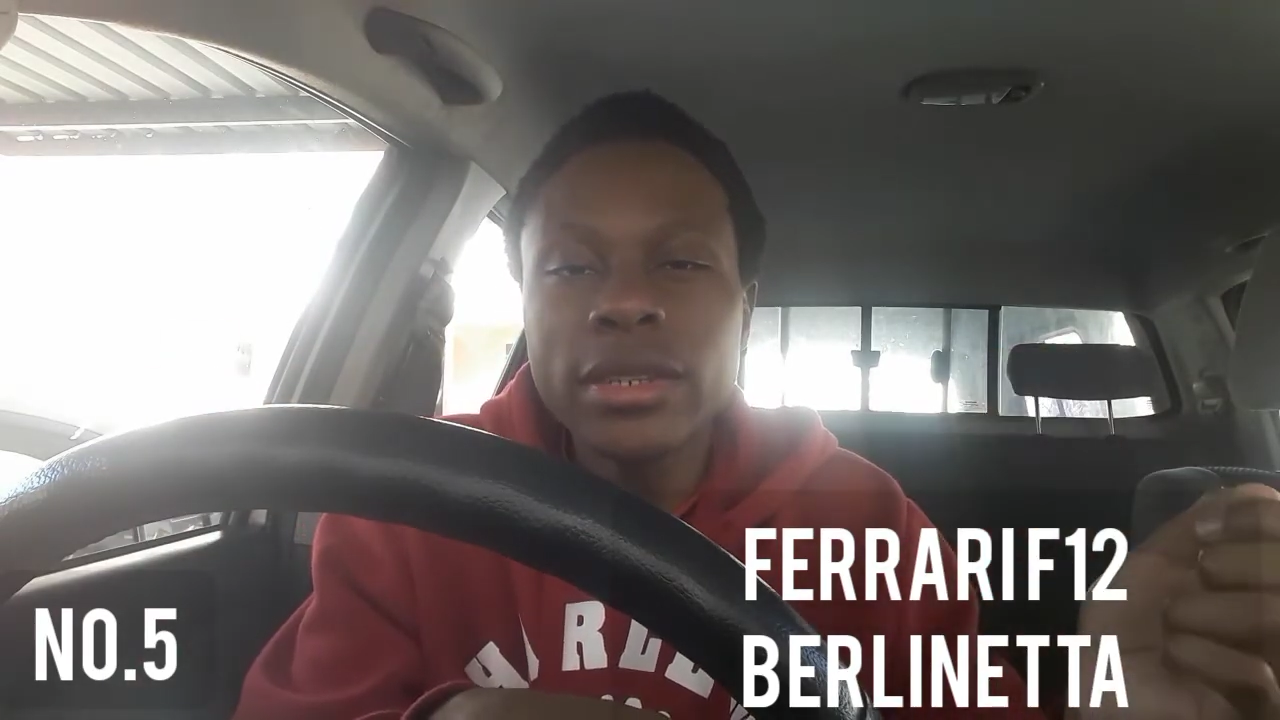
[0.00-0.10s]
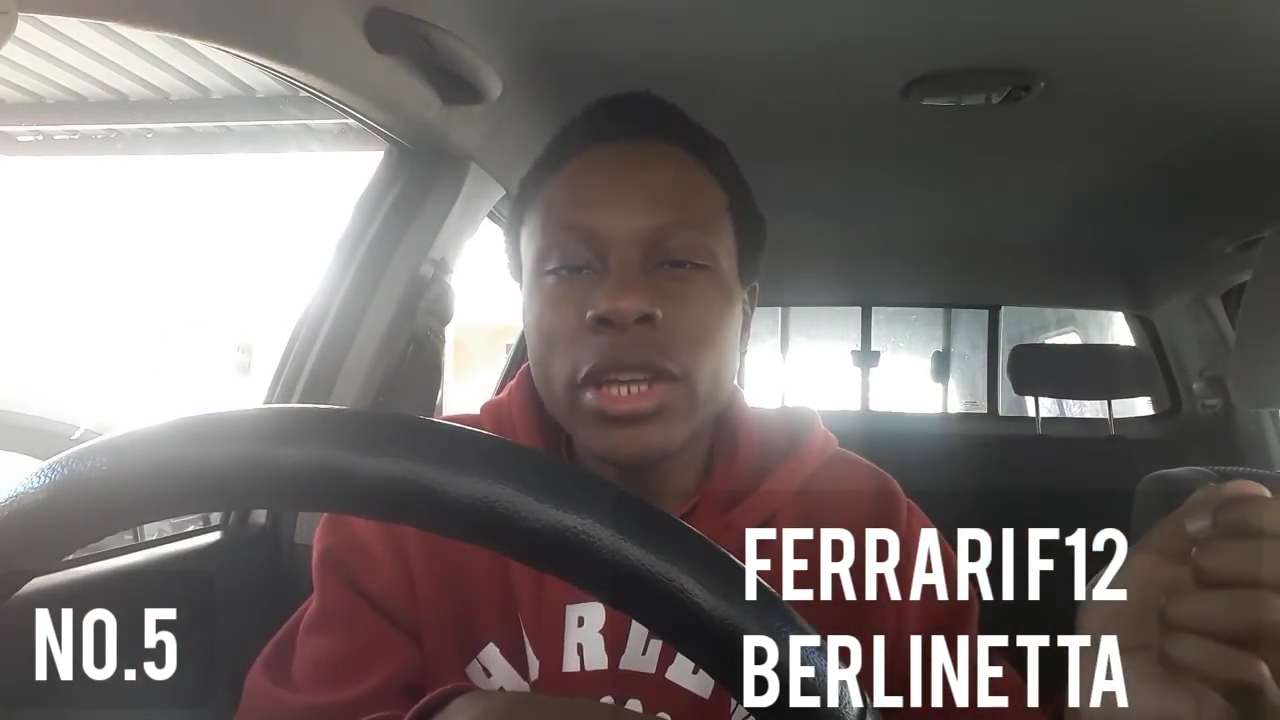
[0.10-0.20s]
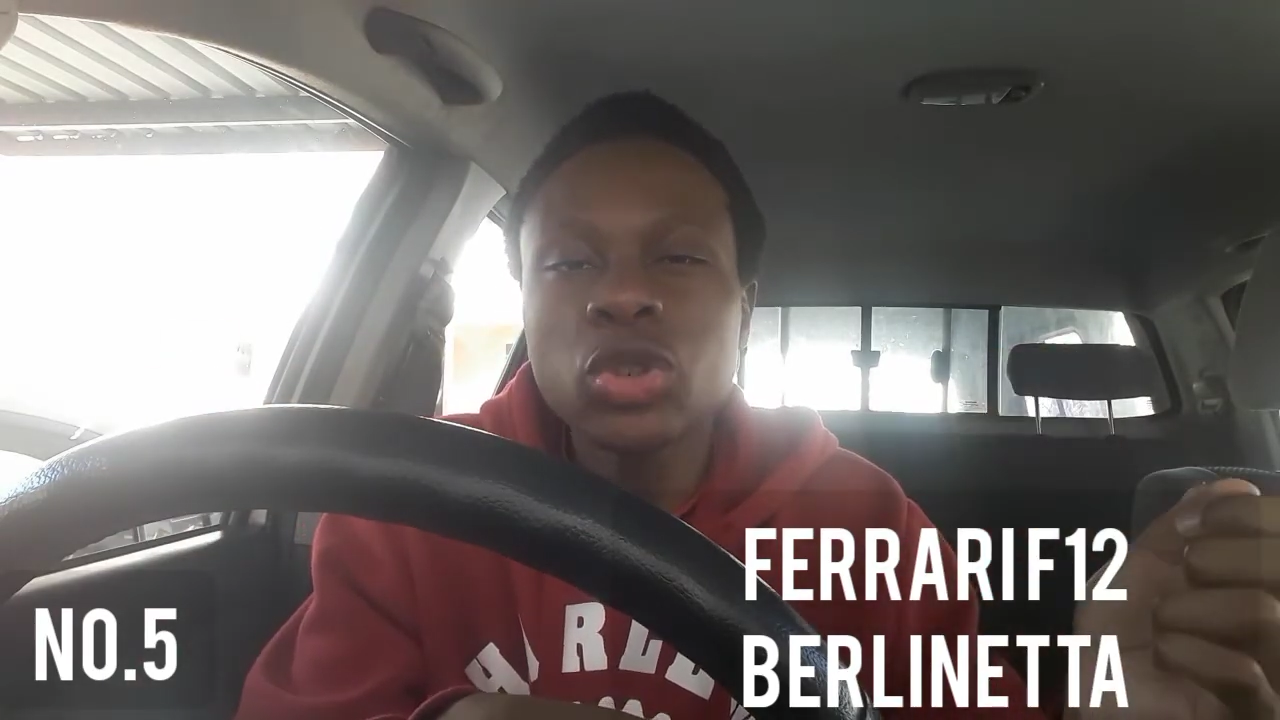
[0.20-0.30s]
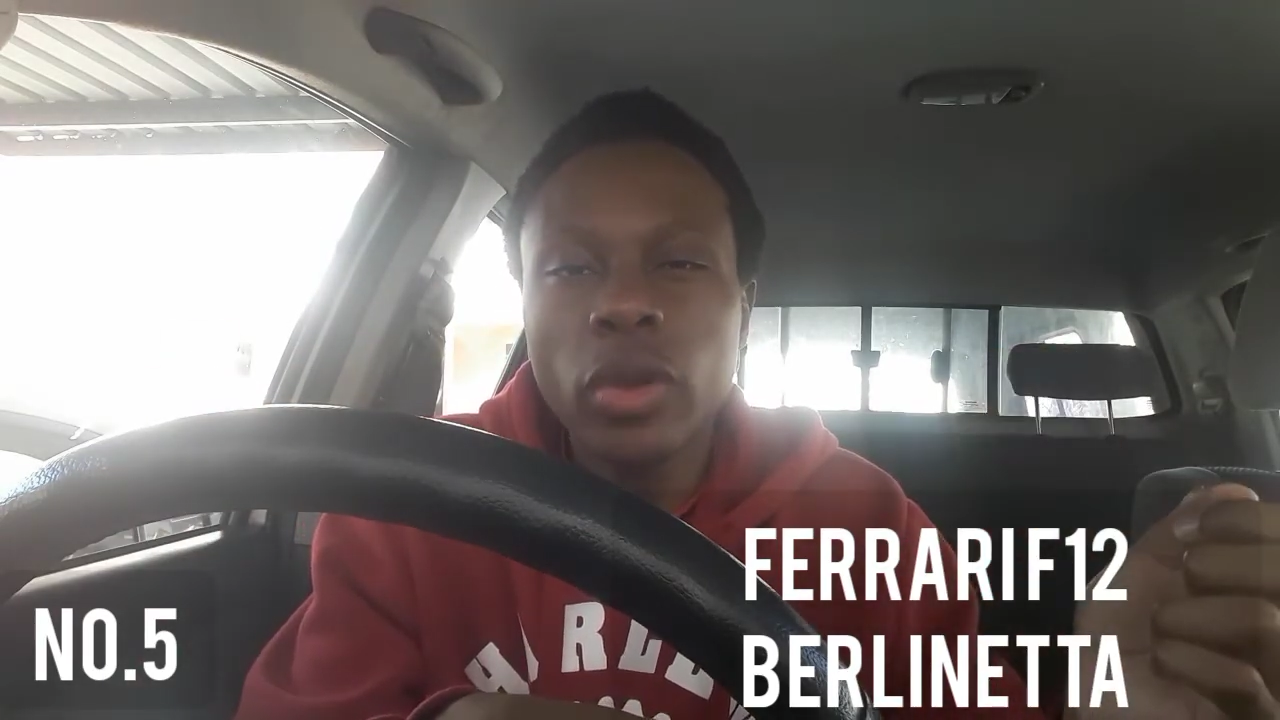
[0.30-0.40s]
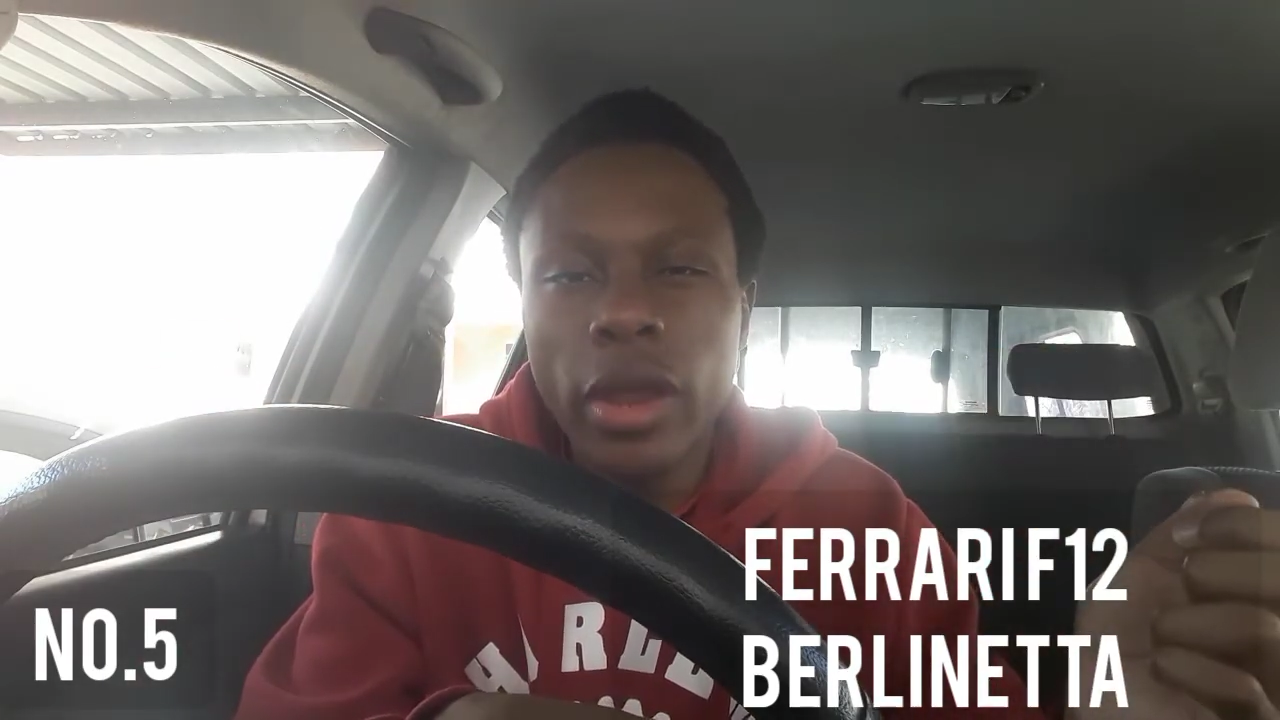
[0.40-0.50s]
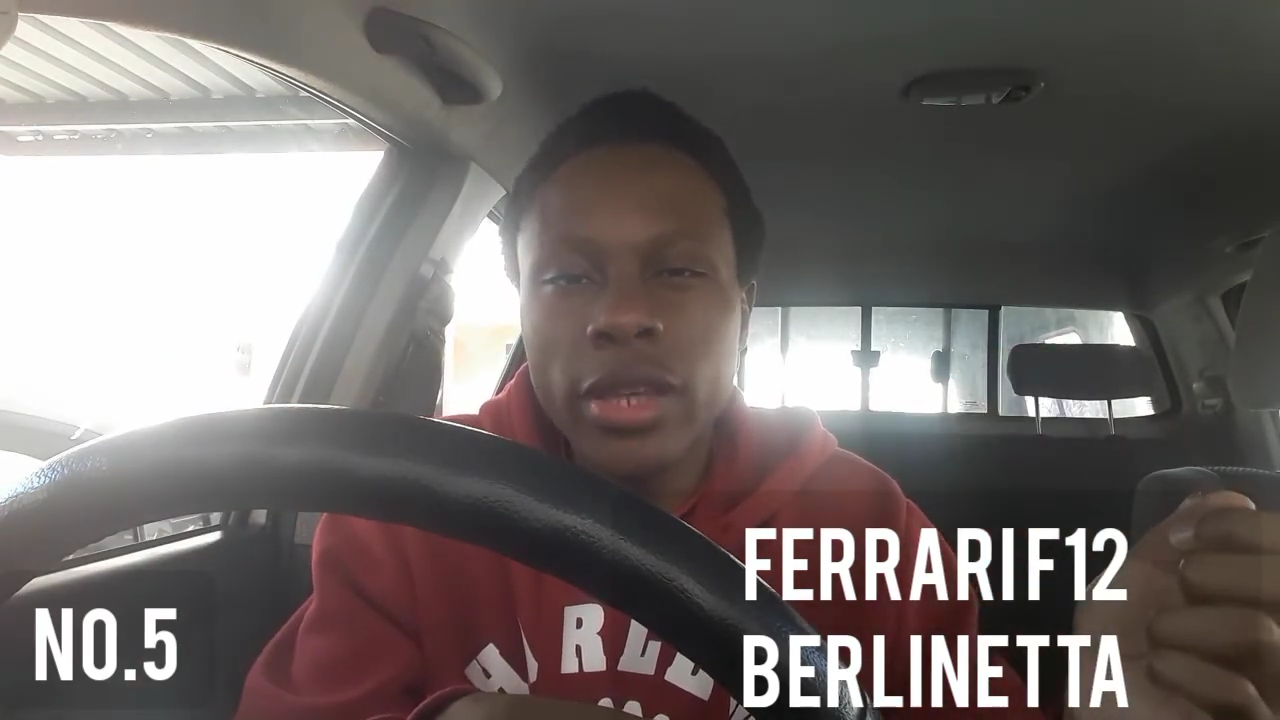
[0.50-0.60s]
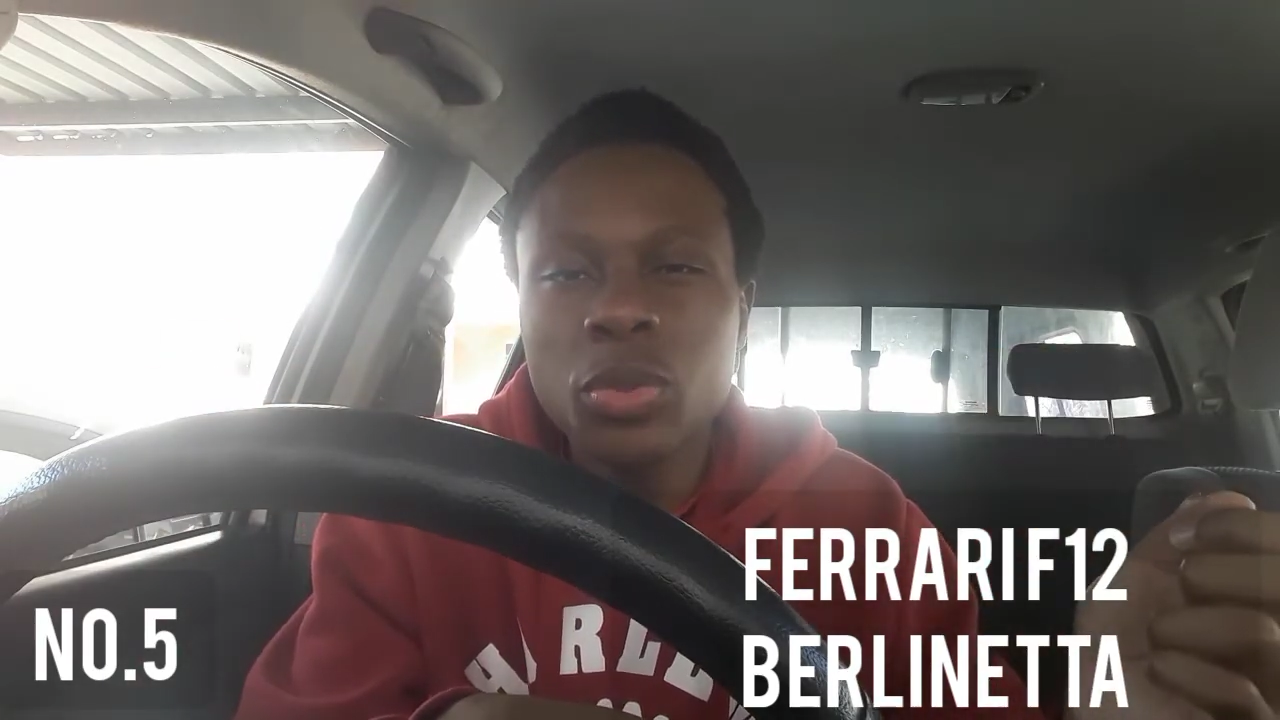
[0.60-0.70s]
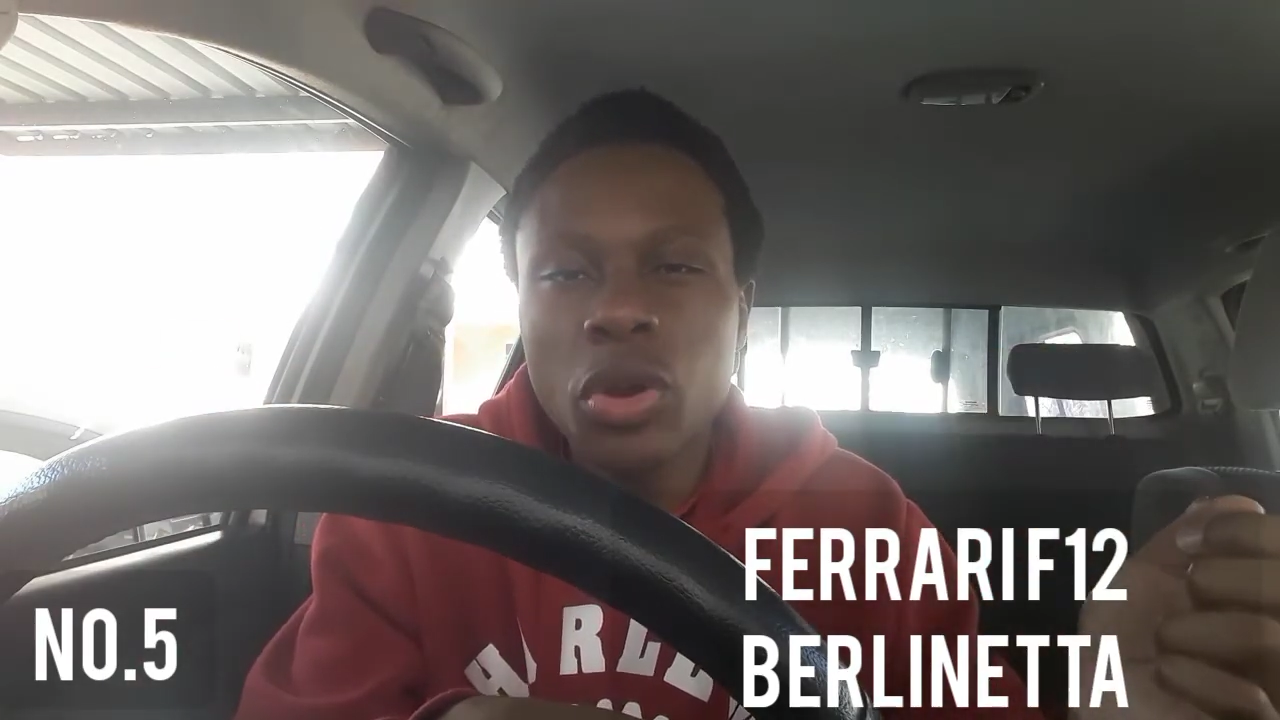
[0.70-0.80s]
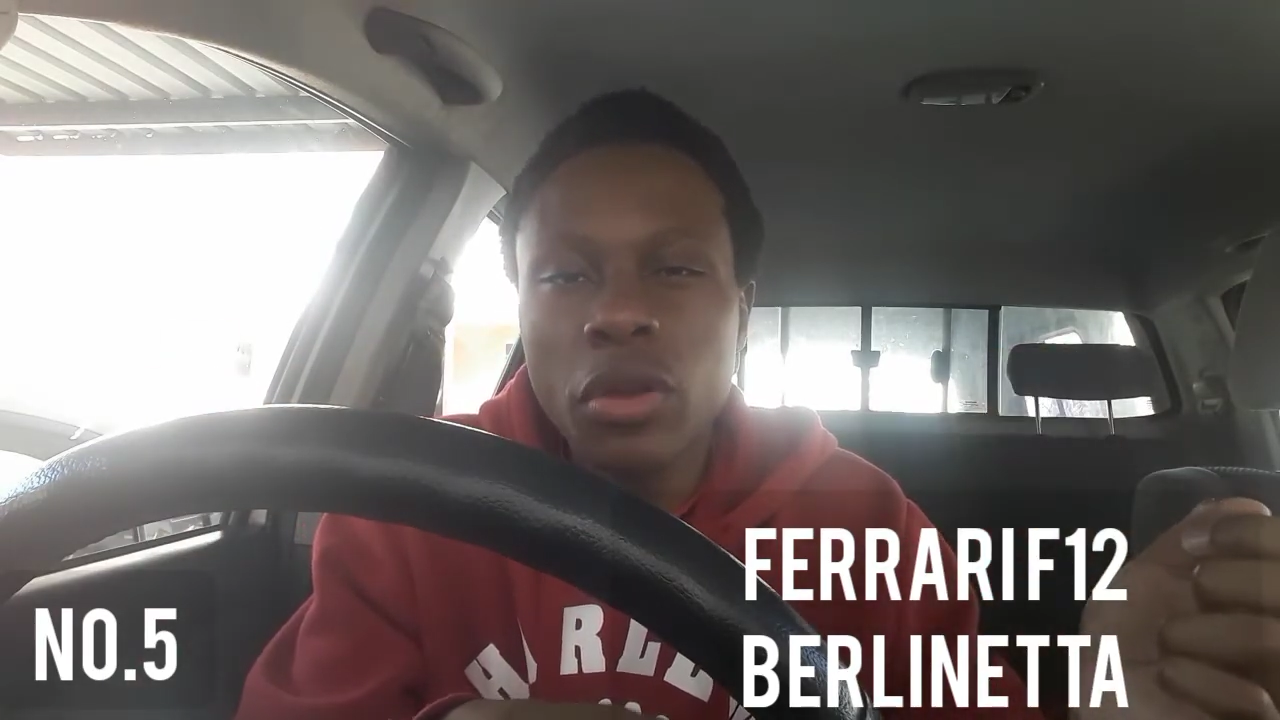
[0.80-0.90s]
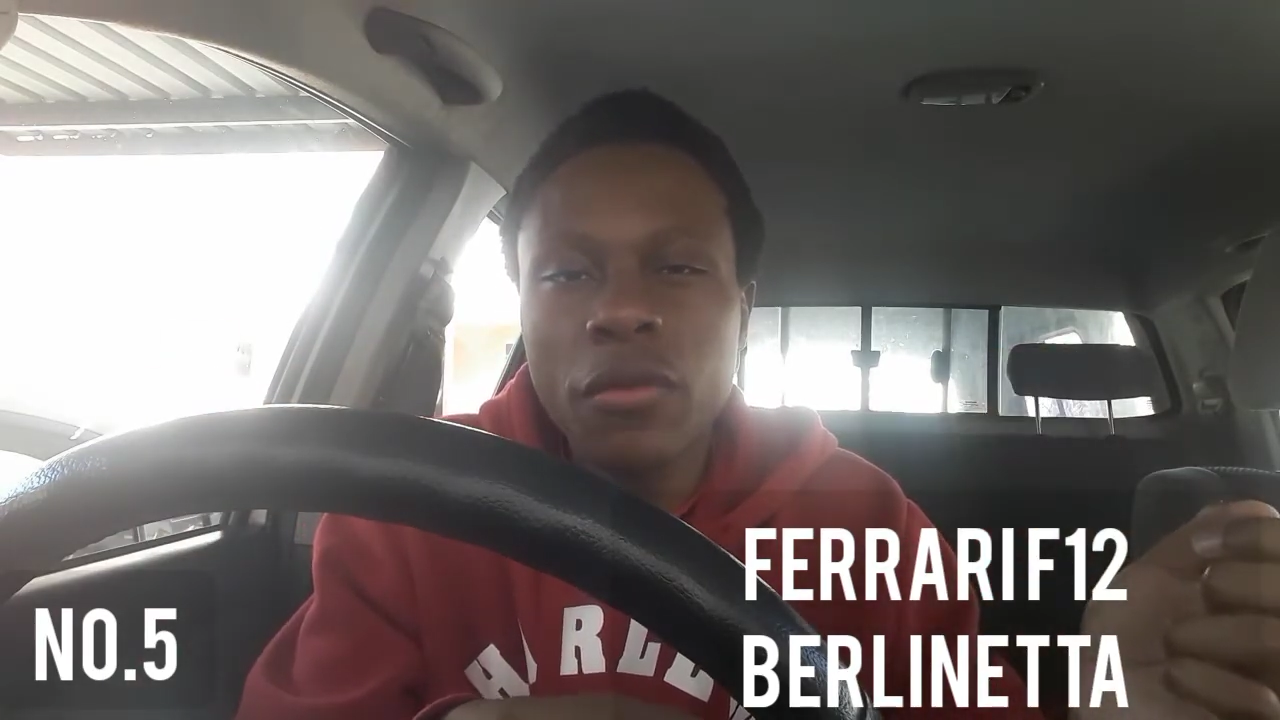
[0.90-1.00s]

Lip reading: naturally aspirated